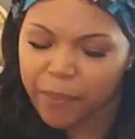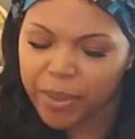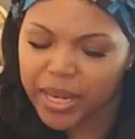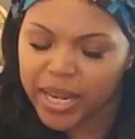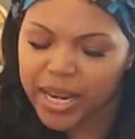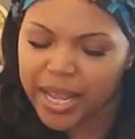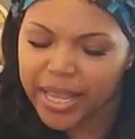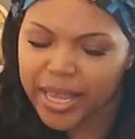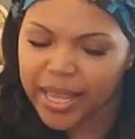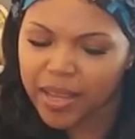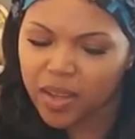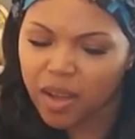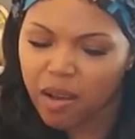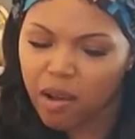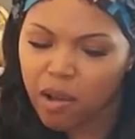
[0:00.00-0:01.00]
But then they getting
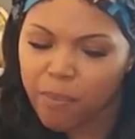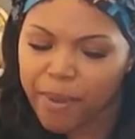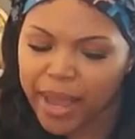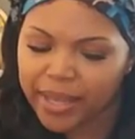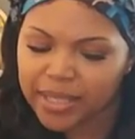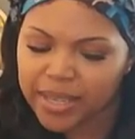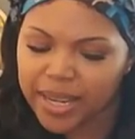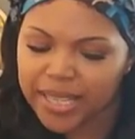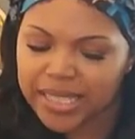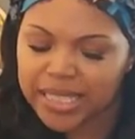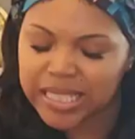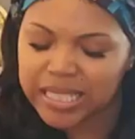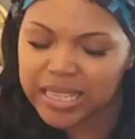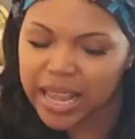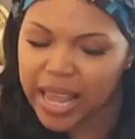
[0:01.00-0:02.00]
called back to that
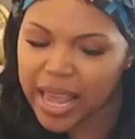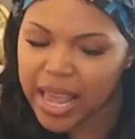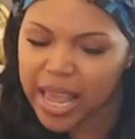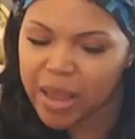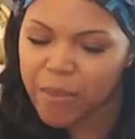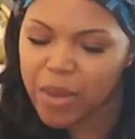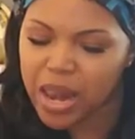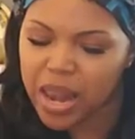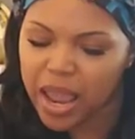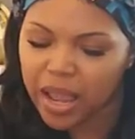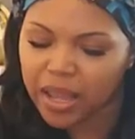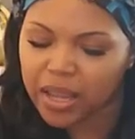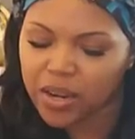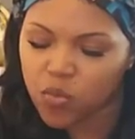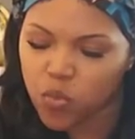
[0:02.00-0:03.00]
same
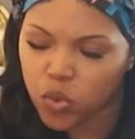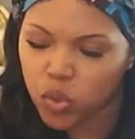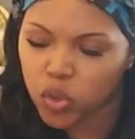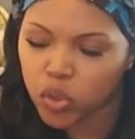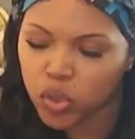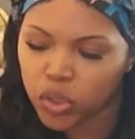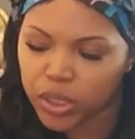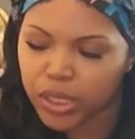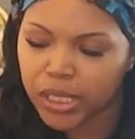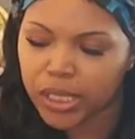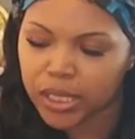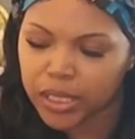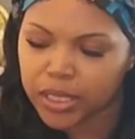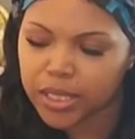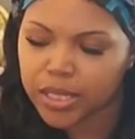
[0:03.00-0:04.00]
neck of the
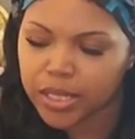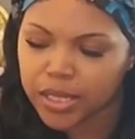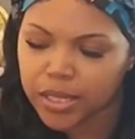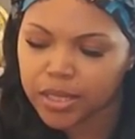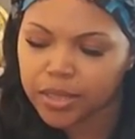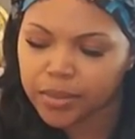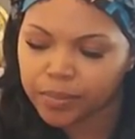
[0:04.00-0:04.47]
woods.